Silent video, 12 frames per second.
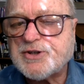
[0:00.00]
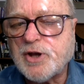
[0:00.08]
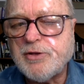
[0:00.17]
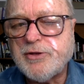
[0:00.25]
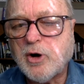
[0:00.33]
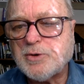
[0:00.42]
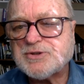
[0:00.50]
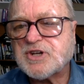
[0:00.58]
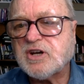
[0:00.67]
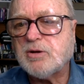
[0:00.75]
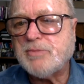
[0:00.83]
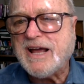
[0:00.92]
those
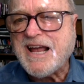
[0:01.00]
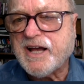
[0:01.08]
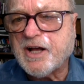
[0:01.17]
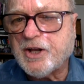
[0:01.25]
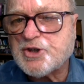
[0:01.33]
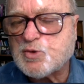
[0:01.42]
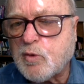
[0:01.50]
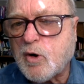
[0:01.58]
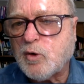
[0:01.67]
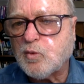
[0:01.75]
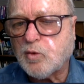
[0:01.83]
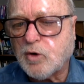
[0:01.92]
commands
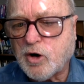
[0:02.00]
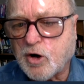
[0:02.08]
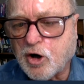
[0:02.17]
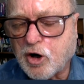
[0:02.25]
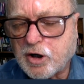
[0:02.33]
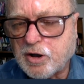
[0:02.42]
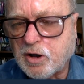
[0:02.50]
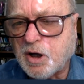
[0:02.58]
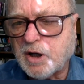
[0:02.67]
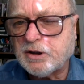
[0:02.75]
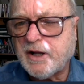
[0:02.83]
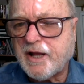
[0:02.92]
won't work
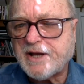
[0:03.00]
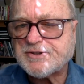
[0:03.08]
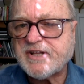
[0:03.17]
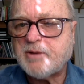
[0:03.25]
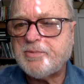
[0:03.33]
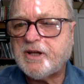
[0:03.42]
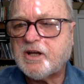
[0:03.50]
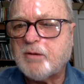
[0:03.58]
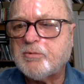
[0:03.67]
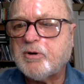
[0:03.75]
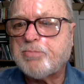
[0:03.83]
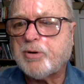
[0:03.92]
unless they become a
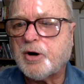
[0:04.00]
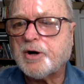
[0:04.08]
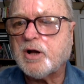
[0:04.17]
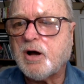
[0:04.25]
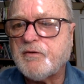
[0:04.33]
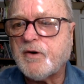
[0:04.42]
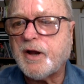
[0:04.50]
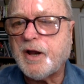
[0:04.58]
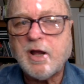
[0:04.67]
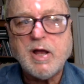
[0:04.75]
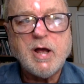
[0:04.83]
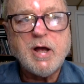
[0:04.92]
part of a
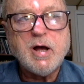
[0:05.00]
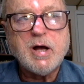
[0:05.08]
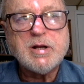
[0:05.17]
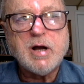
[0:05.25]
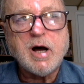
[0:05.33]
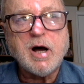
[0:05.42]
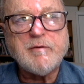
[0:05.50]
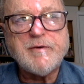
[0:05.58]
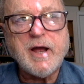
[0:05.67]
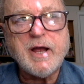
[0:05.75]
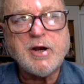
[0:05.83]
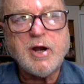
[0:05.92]
of
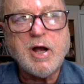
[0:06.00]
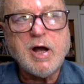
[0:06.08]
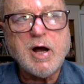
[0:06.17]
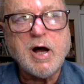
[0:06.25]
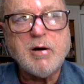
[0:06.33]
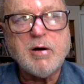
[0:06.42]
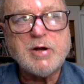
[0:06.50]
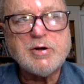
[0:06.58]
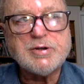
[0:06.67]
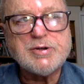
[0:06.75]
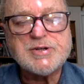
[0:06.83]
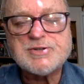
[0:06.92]
a uh,
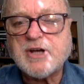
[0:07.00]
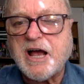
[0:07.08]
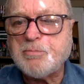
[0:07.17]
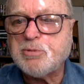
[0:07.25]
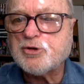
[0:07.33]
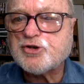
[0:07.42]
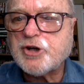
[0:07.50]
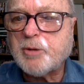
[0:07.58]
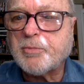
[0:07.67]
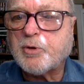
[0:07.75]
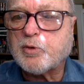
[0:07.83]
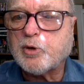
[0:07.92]
discipleship
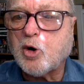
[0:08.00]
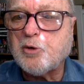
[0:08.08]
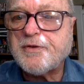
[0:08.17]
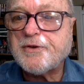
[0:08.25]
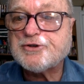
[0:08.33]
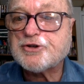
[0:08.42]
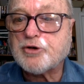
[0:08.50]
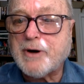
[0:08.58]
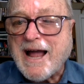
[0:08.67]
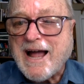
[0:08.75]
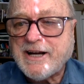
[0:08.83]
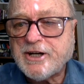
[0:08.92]
growth
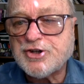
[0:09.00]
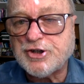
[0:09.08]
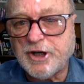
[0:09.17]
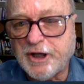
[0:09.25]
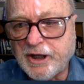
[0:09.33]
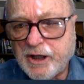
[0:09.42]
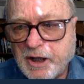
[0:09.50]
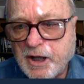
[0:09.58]
strategy